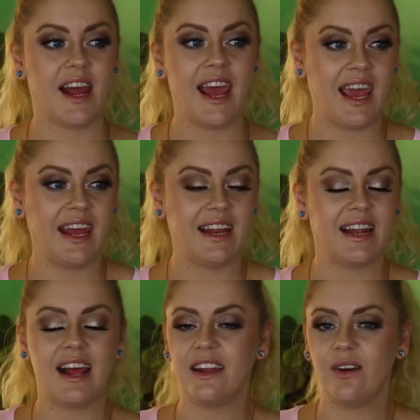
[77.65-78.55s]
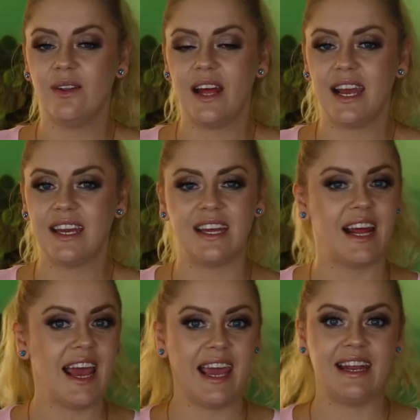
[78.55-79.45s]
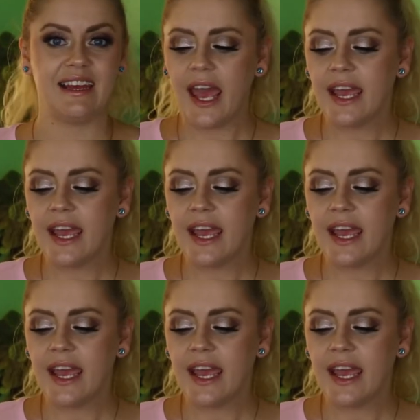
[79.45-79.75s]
I hate it. I don't like it. I hate it.